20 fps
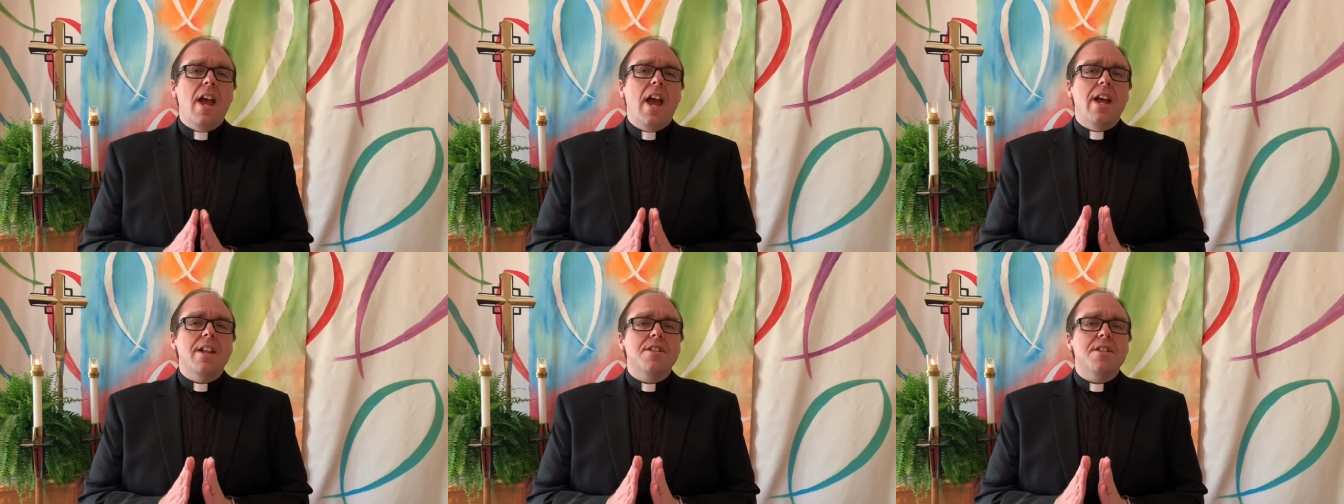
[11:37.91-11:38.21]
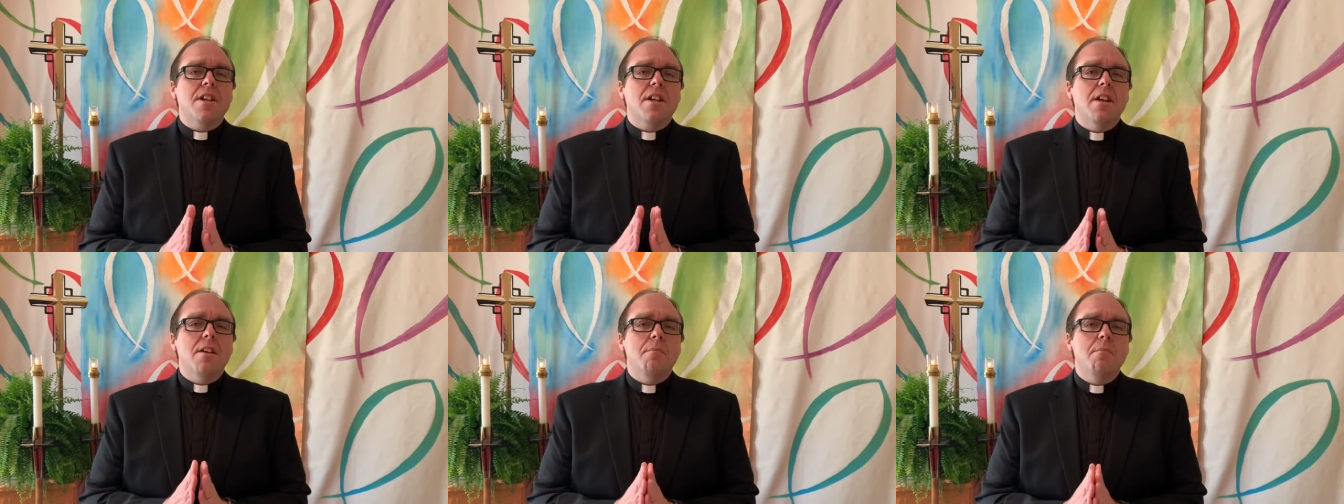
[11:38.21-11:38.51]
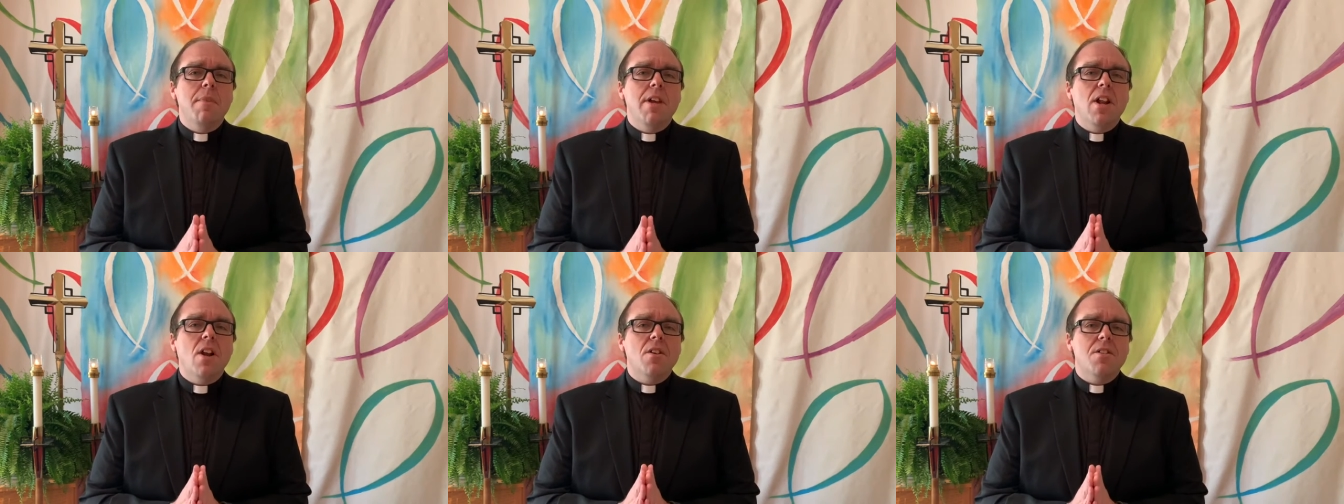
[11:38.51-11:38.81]
and to
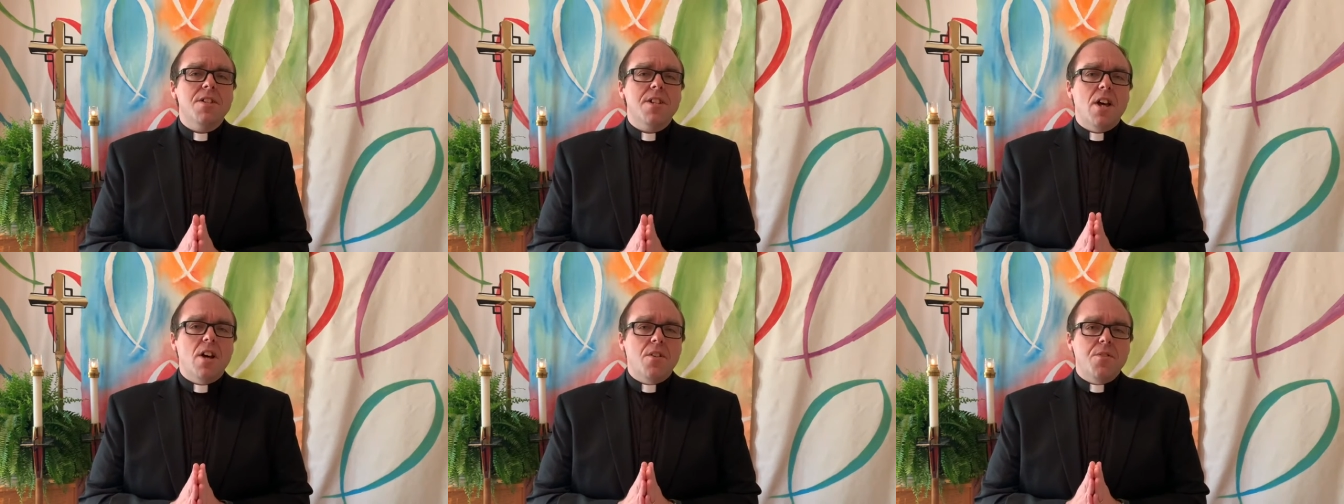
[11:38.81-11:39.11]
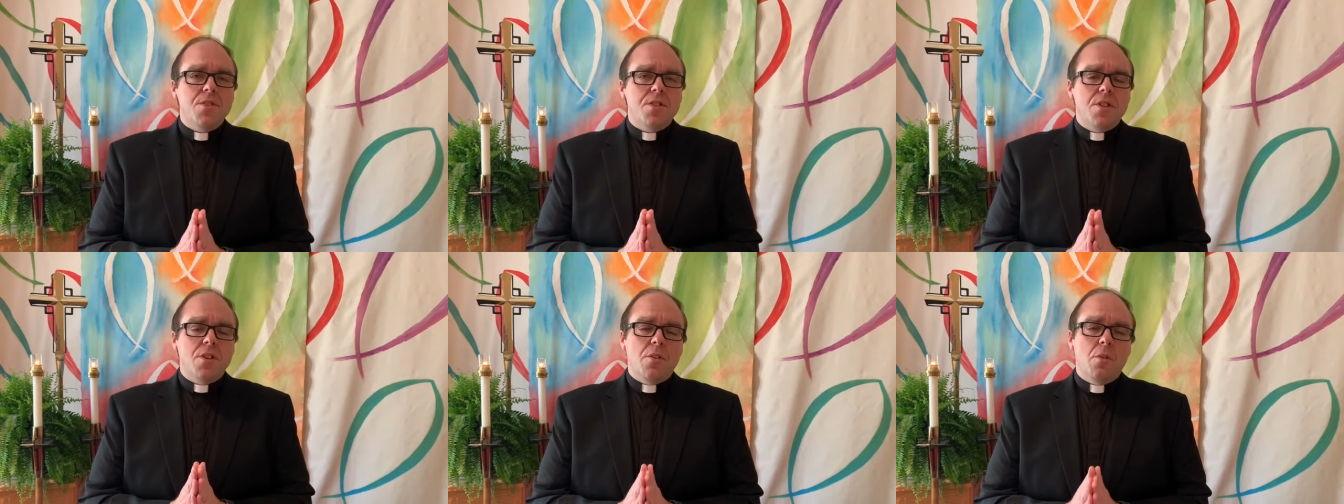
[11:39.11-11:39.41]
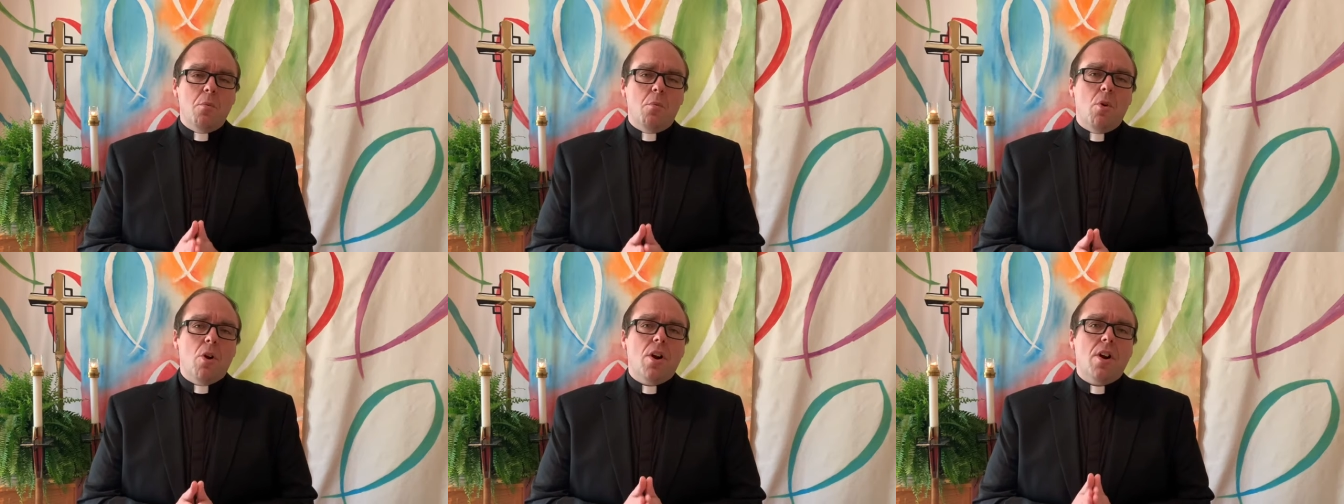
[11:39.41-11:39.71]
commit ourselves to the
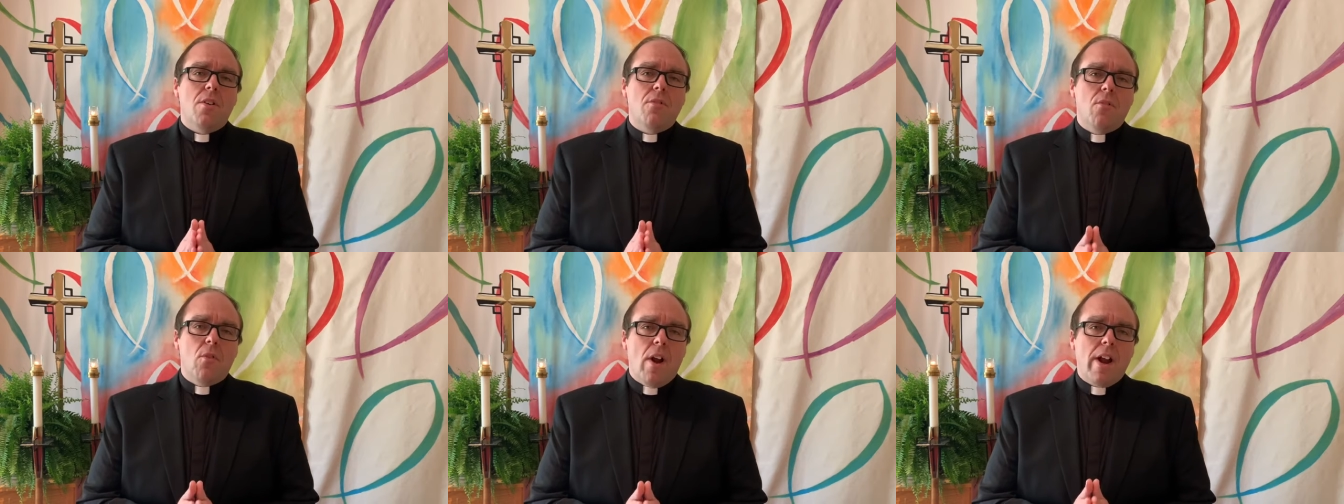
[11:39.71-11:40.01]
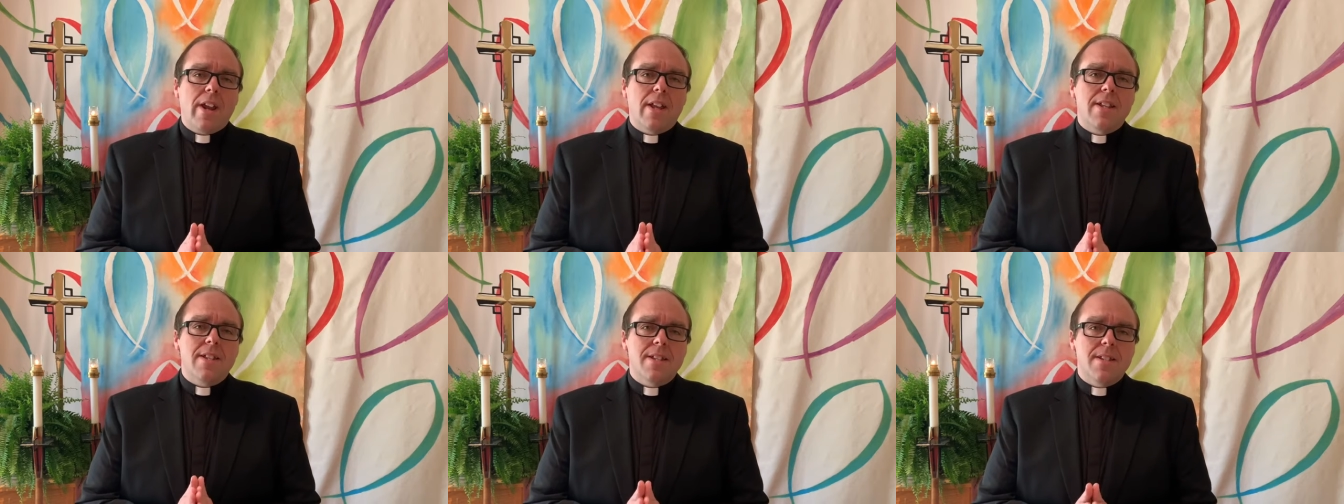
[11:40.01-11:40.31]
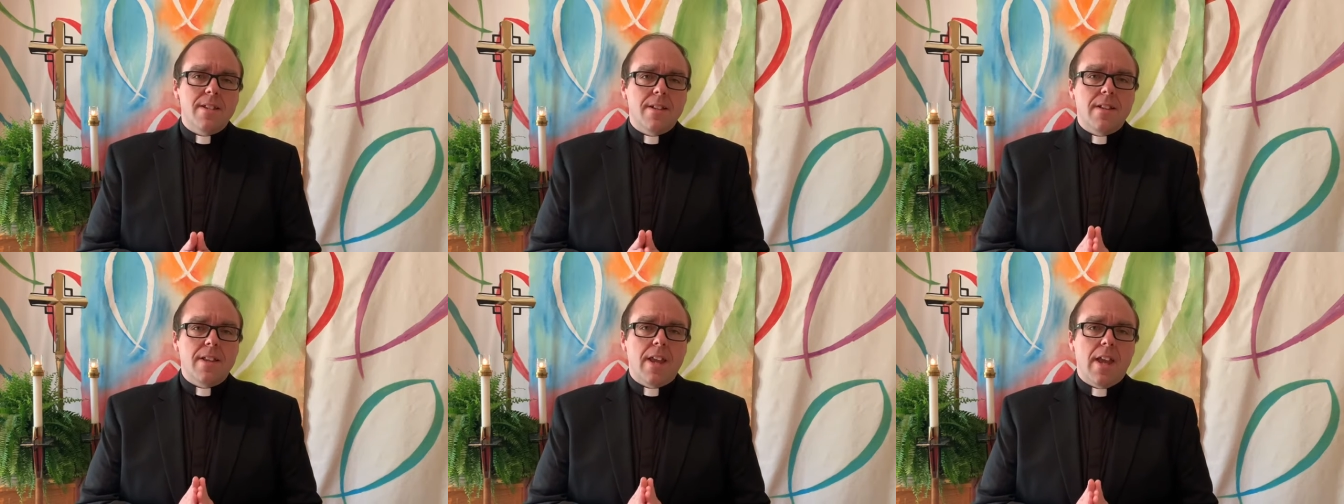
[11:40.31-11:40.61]
work of
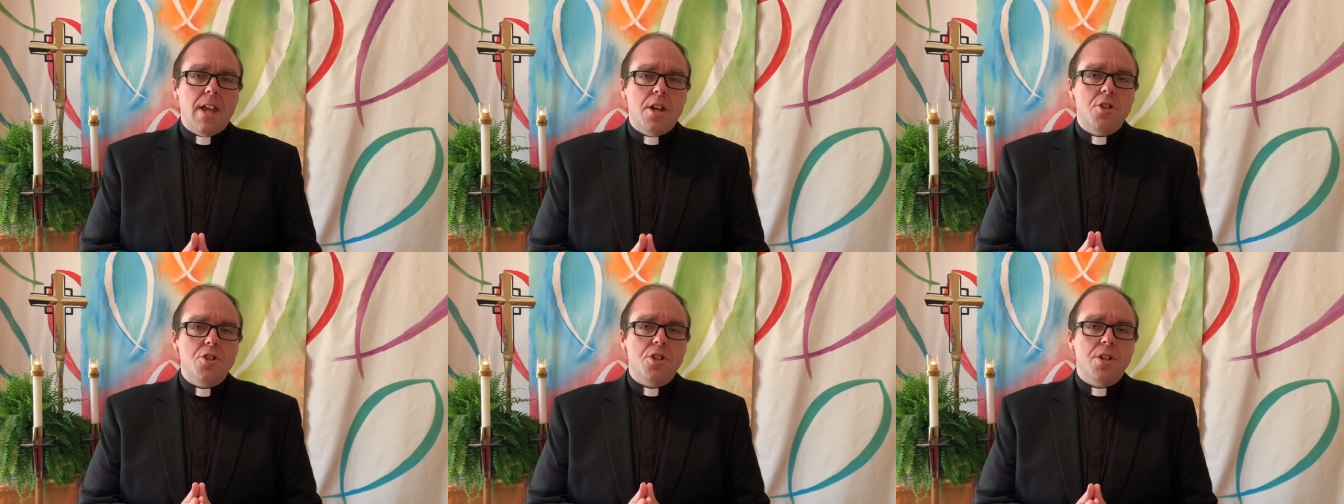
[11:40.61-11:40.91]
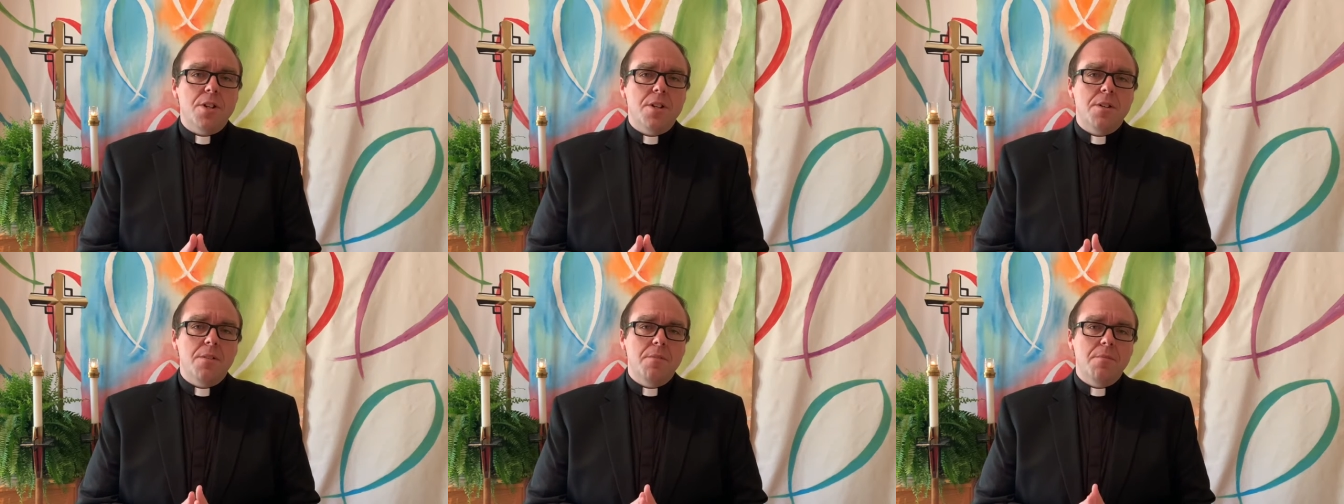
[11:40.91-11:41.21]
reconciliation?